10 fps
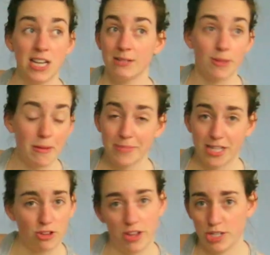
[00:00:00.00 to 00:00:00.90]
sometimes
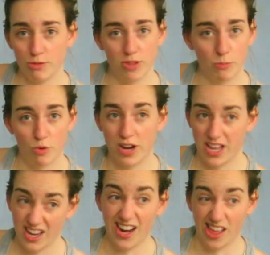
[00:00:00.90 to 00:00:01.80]
that's all I do in the
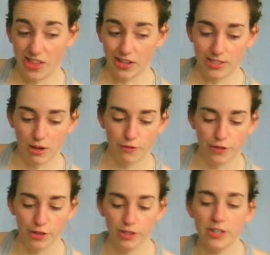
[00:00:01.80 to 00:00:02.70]
morning, and I think it's
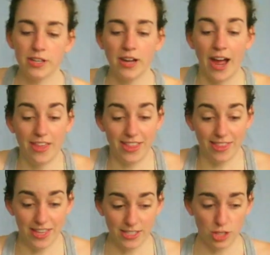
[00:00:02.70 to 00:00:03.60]
helpful. I
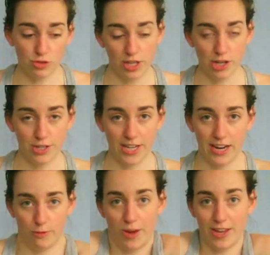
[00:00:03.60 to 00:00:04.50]
think this is really good to kind
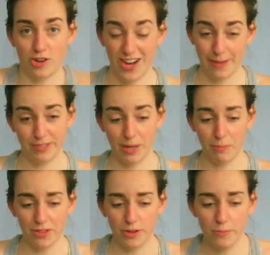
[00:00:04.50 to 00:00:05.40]
of wake your hips up
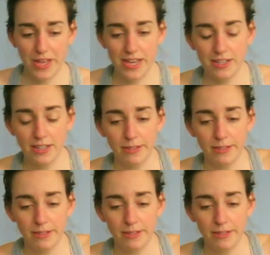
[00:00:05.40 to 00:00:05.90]
a little bit,